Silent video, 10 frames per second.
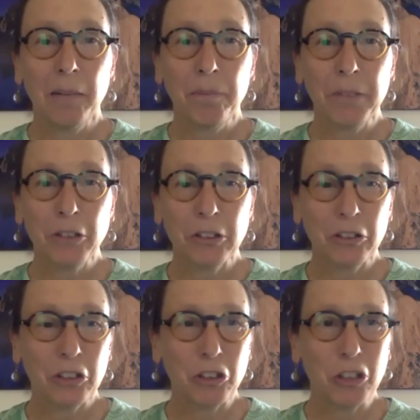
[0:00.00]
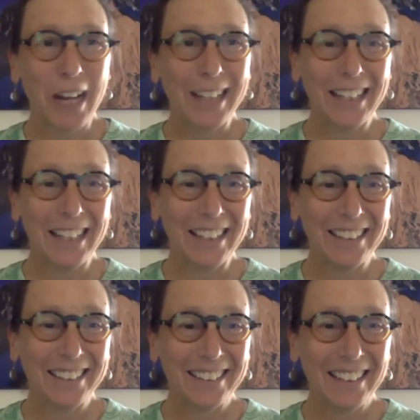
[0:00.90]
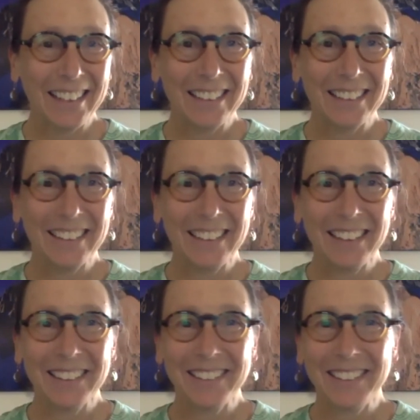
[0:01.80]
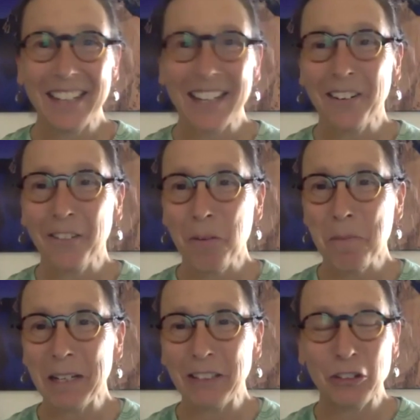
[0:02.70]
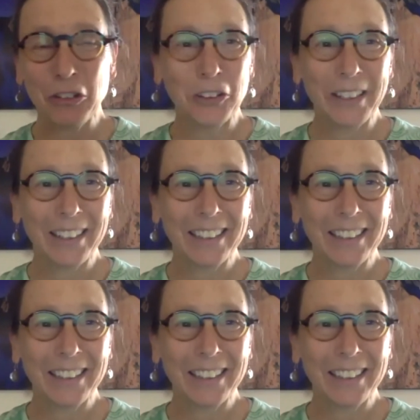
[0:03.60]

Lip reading: just to check in and see how everybody's doing.